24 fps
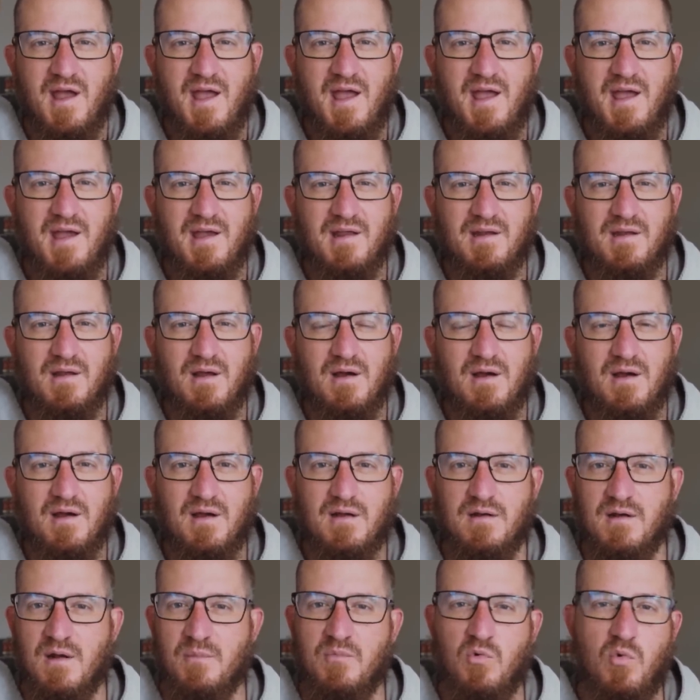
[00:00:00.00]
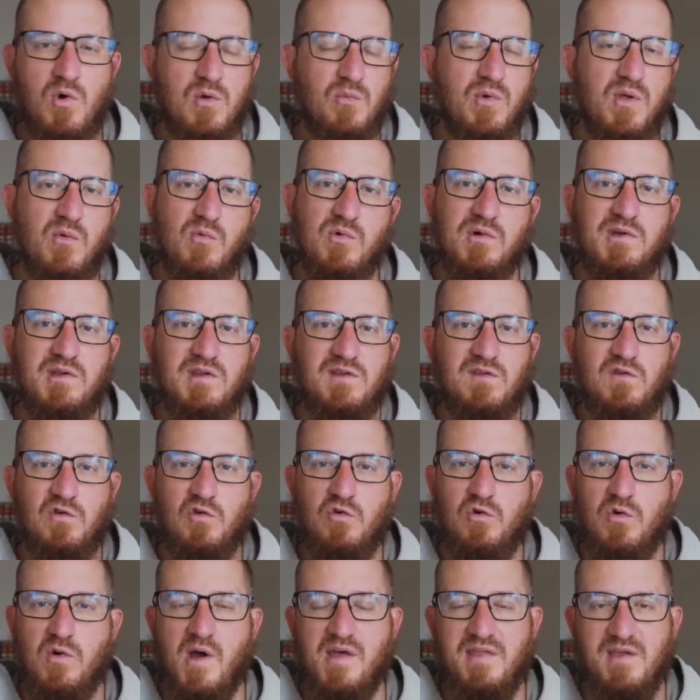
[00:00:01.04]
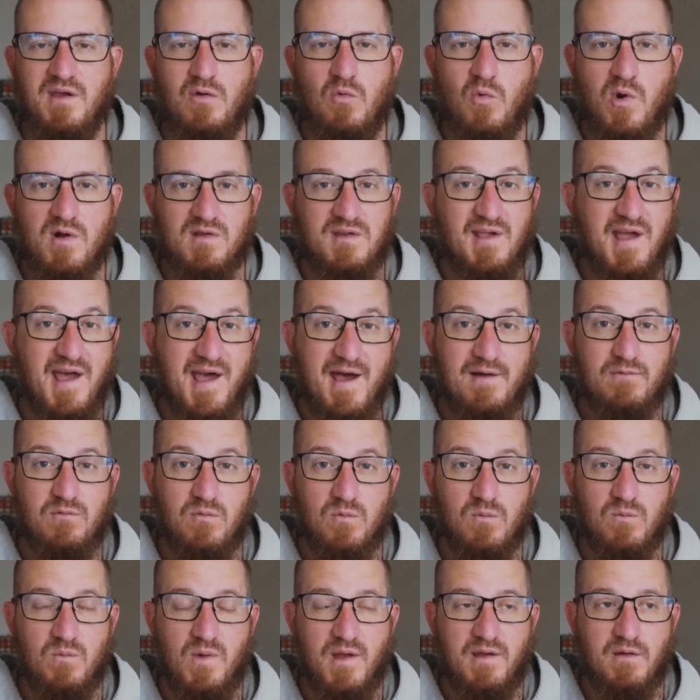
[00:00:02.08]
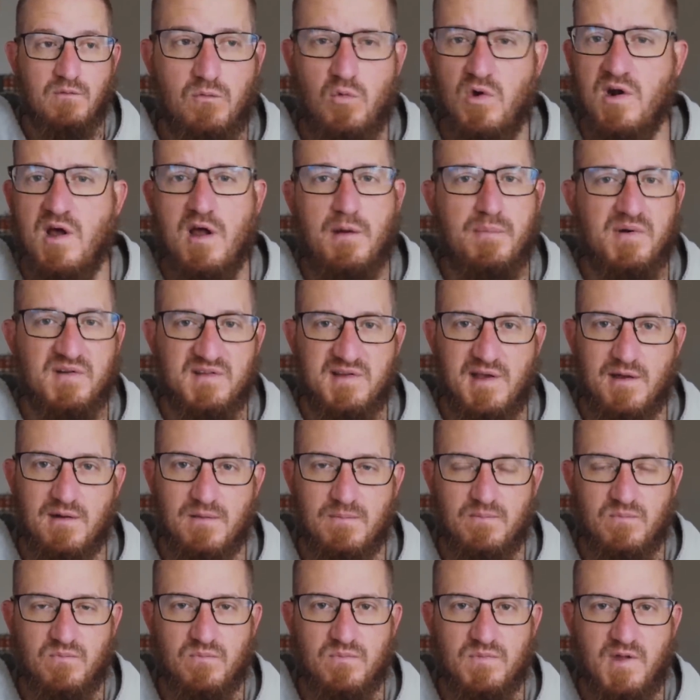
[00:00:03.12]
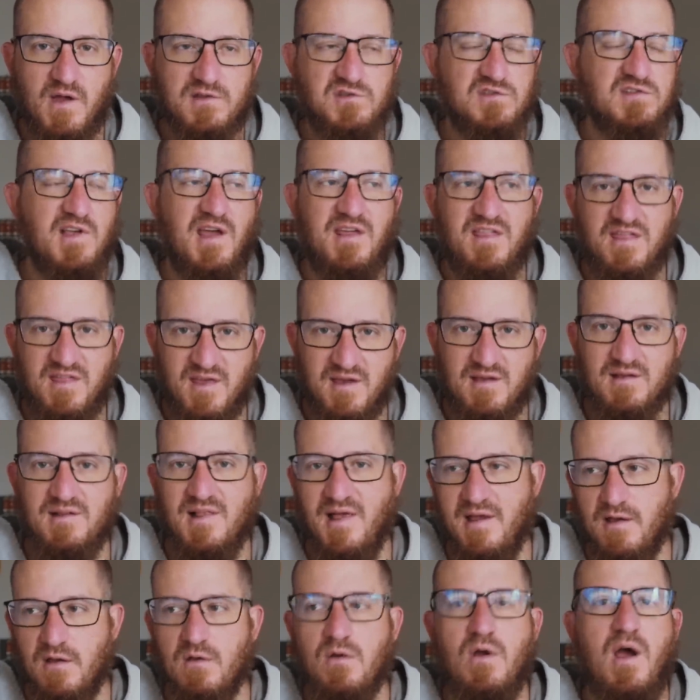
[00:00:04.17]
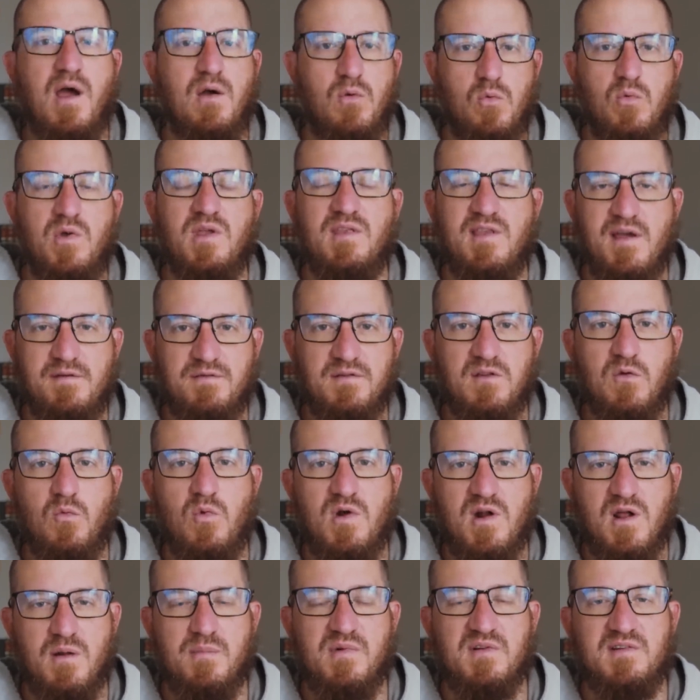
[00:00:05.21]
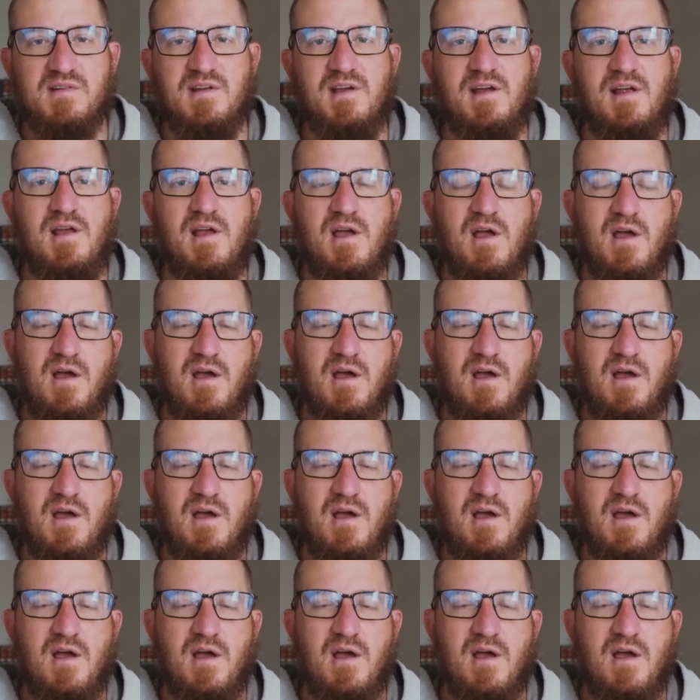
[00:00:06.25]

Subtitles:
And number one, we really do, I think, want to have like 100%, not just I think, like we definitely 100%,